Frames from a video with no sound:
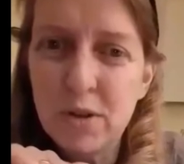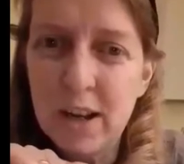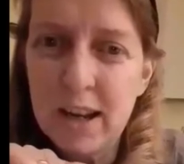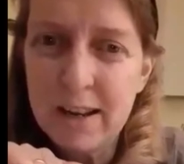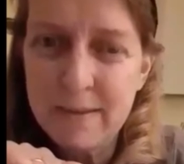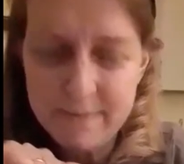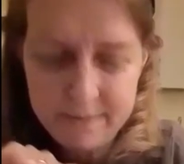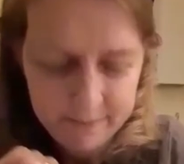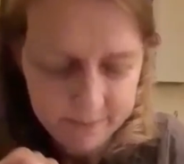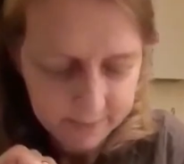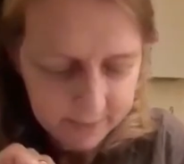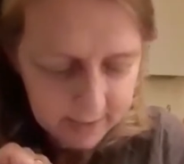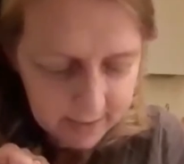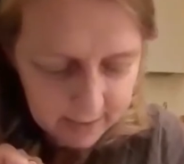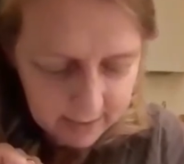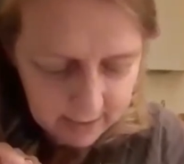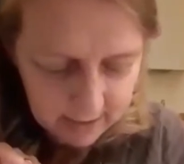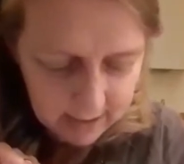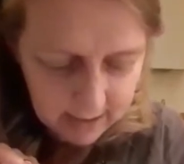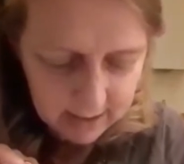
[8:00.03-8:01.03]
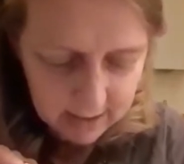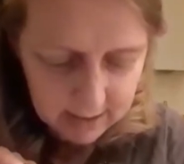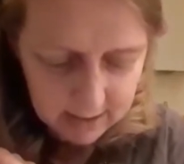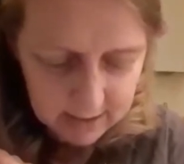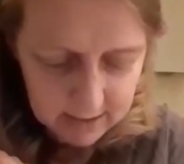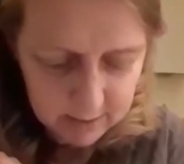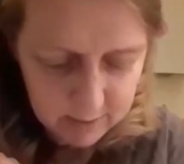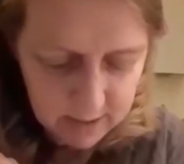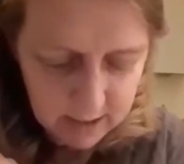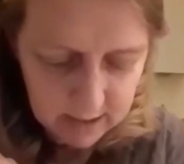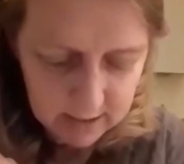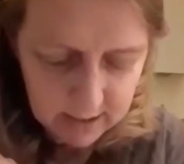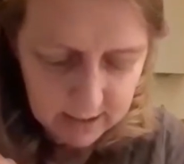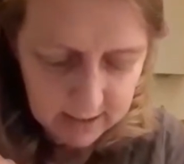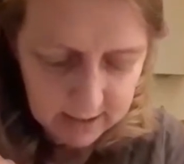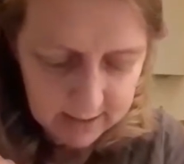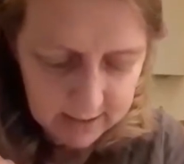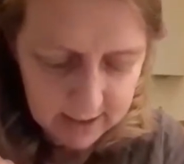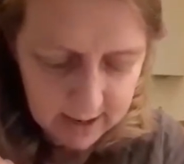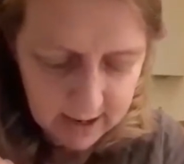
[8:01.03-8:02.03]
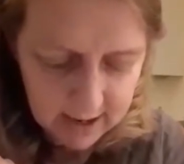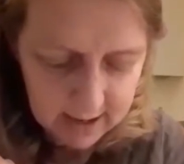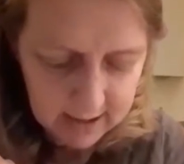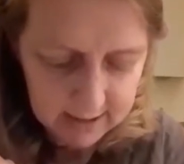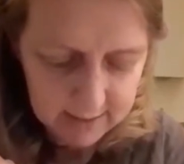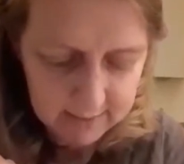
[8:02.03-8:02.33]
to make the other side.